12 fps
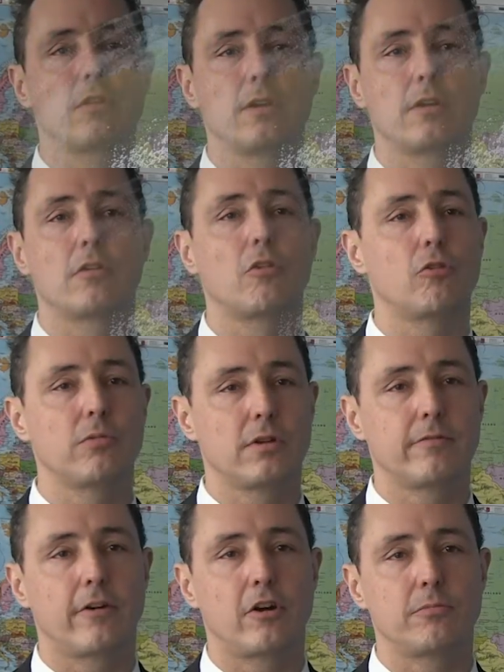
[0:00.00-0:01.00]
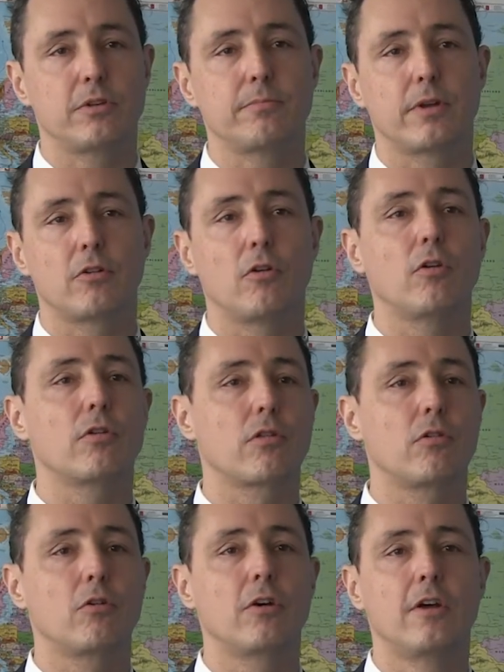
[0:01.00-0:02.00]
the global environment, but
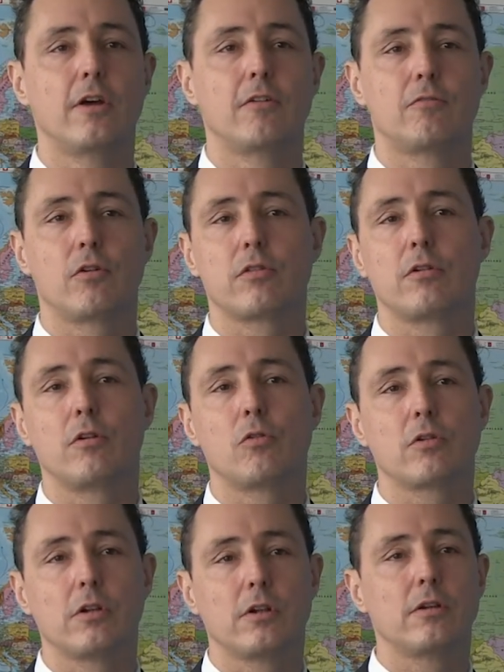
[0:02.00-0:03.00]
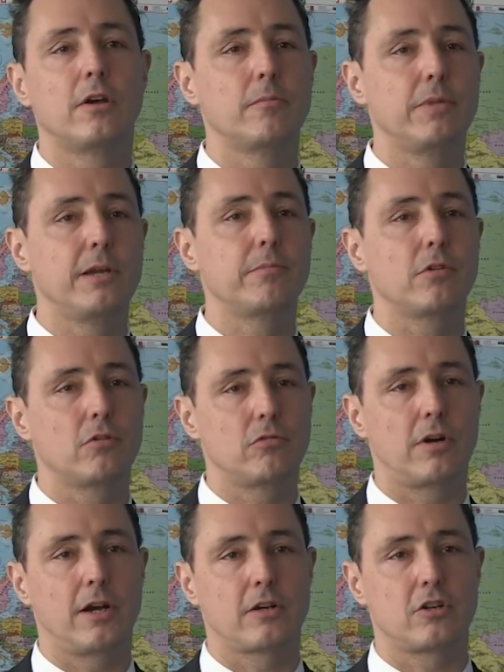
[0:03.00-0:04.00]
also for the local people who
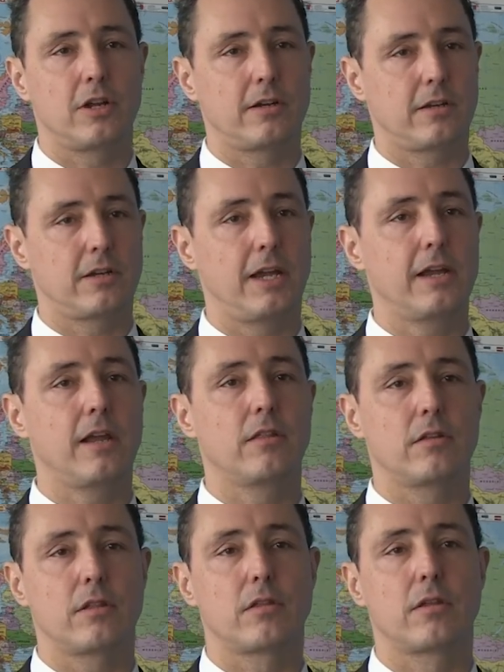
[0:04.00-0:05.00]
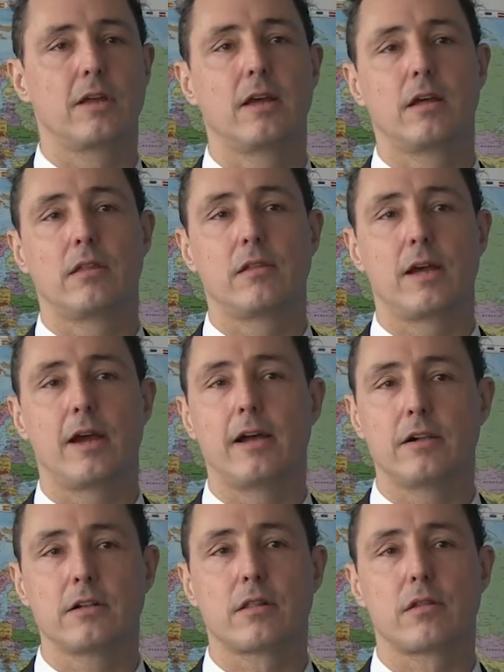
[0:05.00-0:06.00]
are actually undertaking this. Their
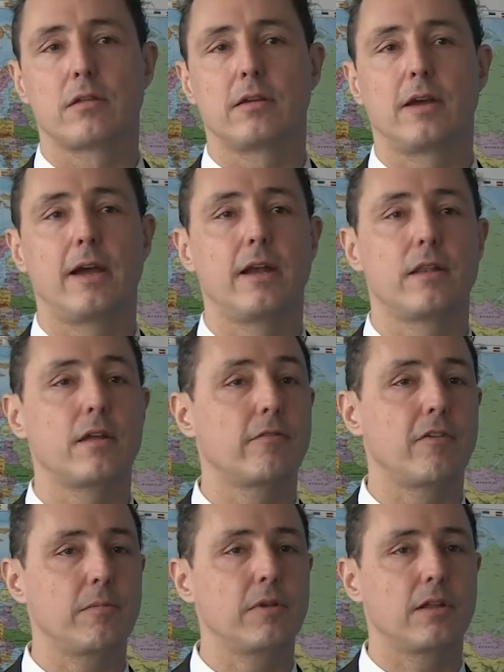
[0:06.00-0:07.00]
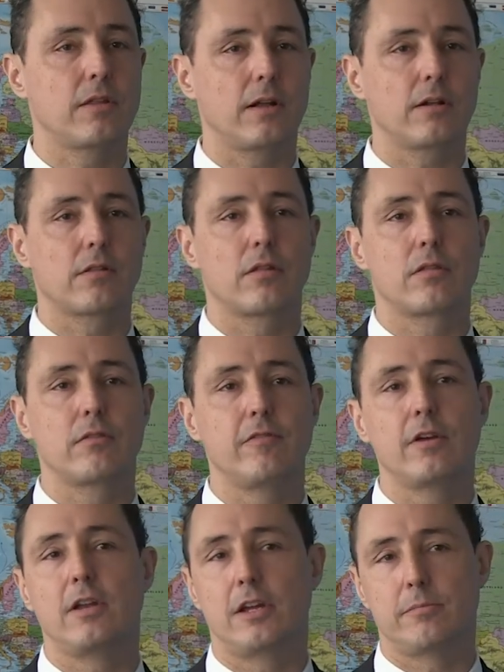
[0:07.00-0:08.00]
health and their families' health is
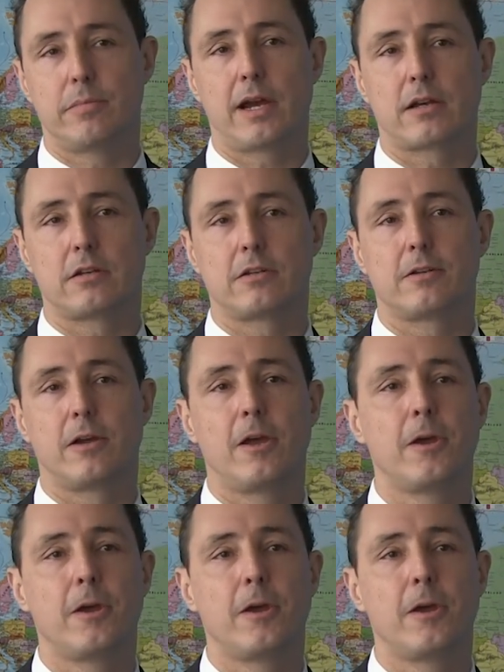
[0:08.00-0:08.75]
severely impacted.